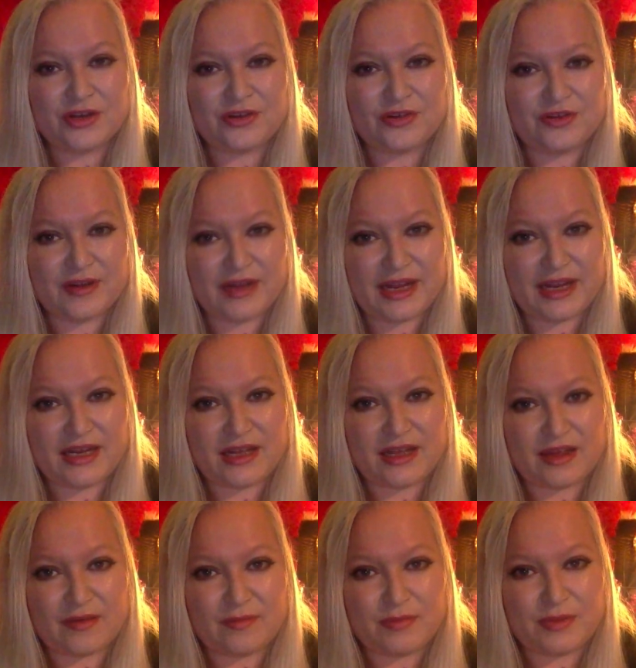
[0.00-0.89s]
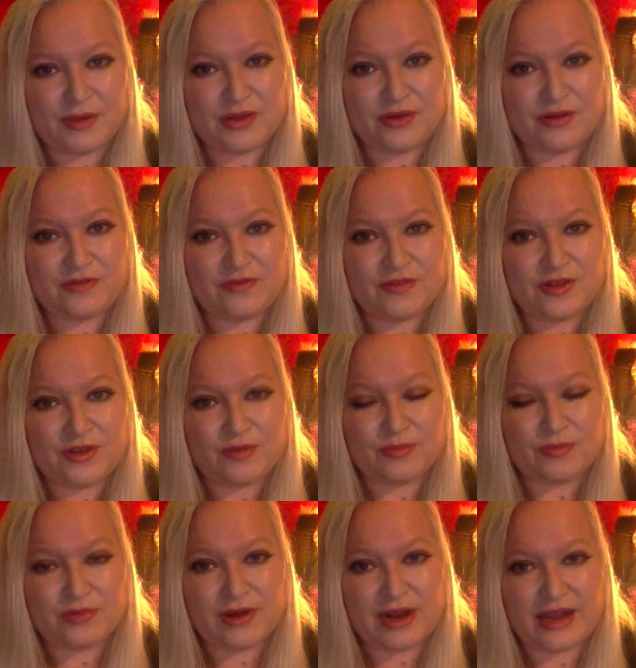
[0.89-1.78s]
creating beautiful,
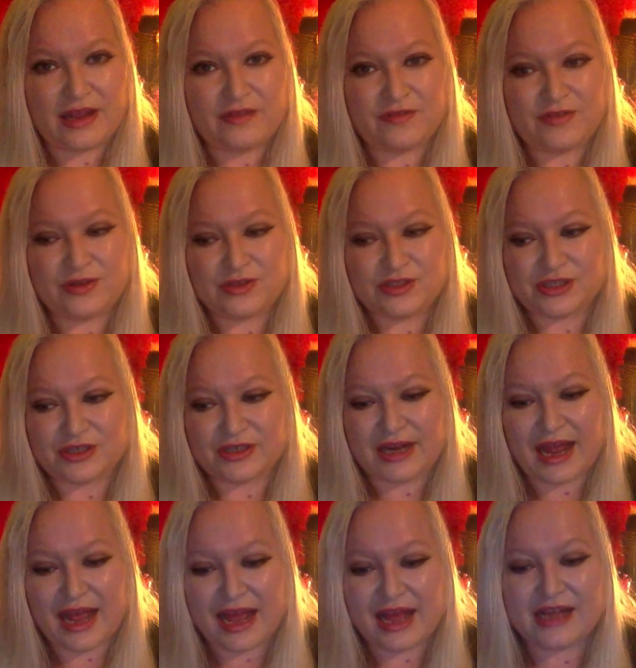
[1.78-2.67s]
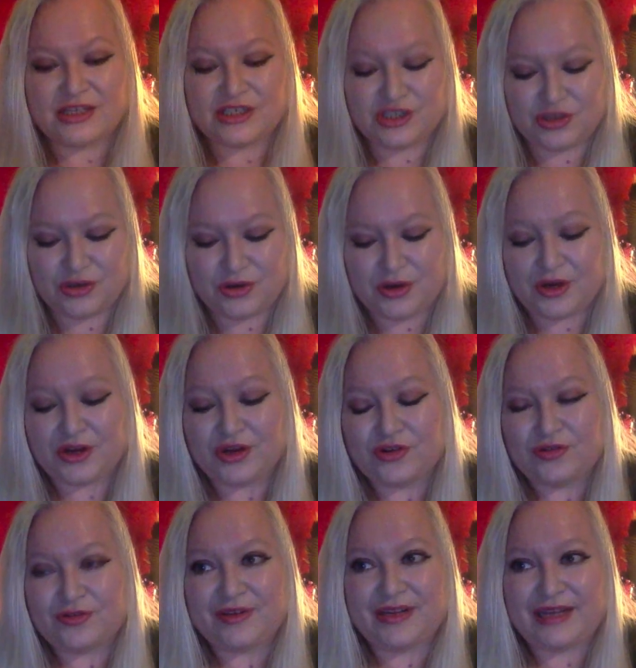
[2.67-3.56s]
bright future and your
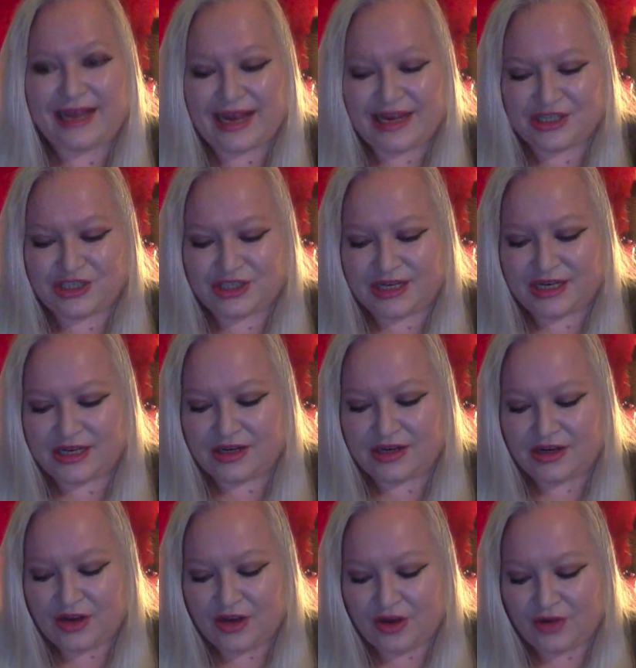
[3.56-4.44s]
creation